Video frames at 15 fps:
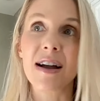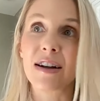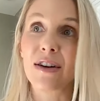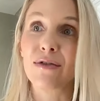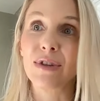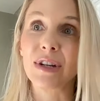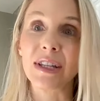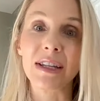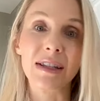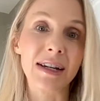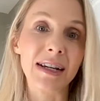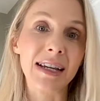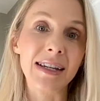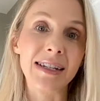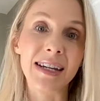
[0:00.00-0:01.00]
I got really
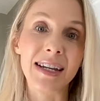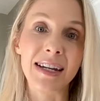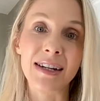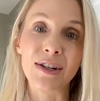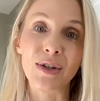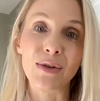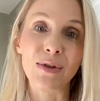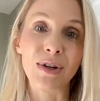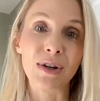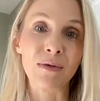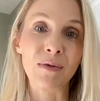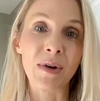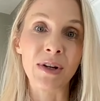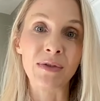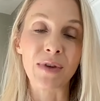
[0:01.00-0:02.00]
lucky to get into a
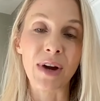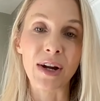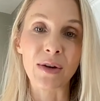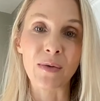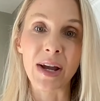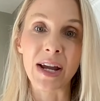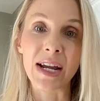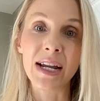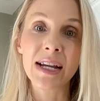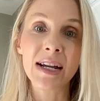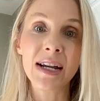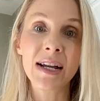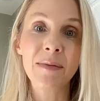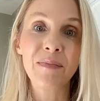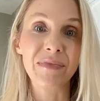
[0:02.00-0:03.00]
good one right
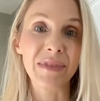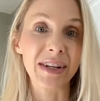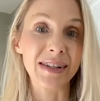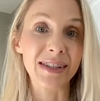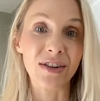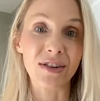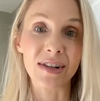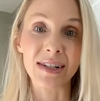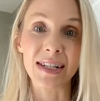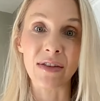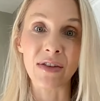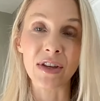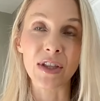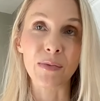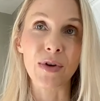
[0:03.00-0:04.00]
away and started
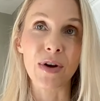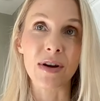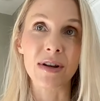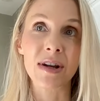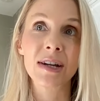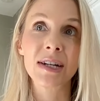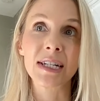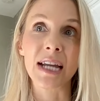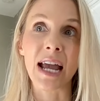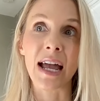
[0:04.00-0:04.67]
selling the product.